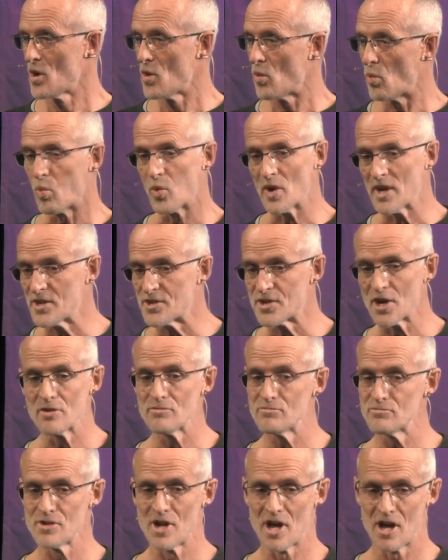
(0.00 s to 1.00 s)
We
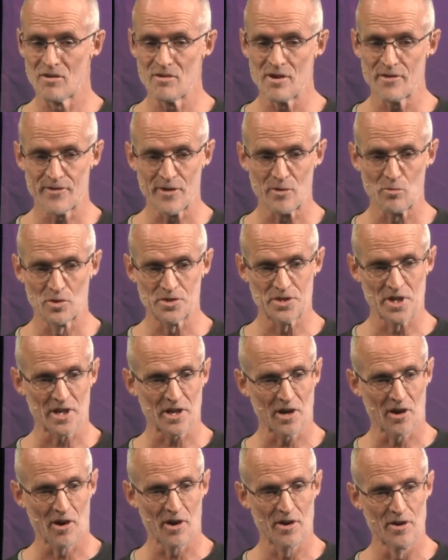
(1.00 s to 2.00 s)
don't know if it was a
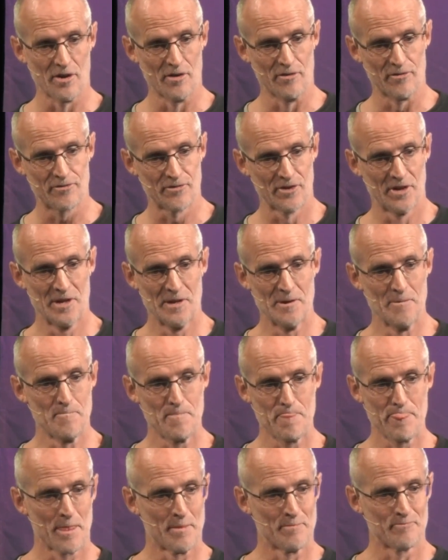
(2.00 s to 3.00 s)
kind of
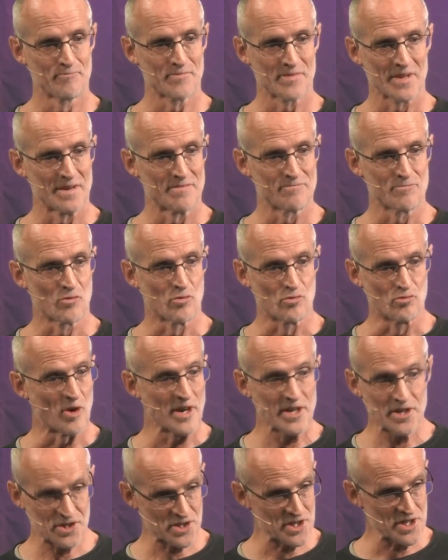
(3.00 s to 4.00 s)

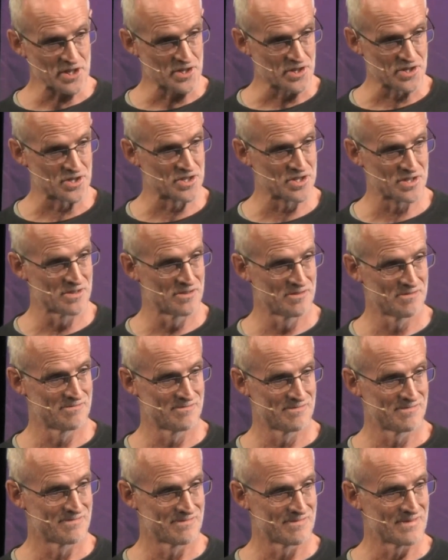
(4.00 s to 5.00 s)
racist
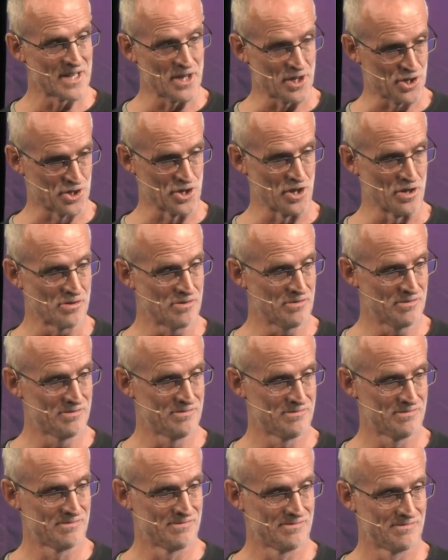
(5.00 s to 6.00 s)
issue.
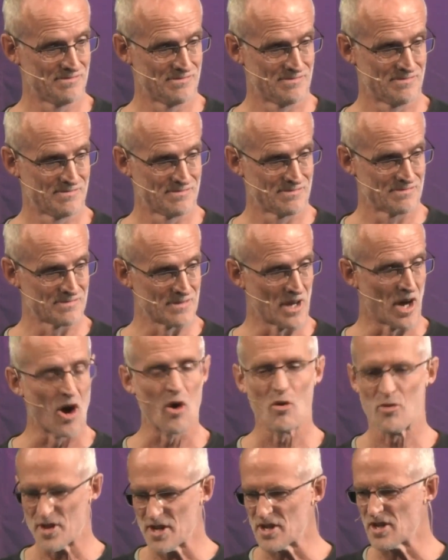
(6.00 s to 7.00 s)
Our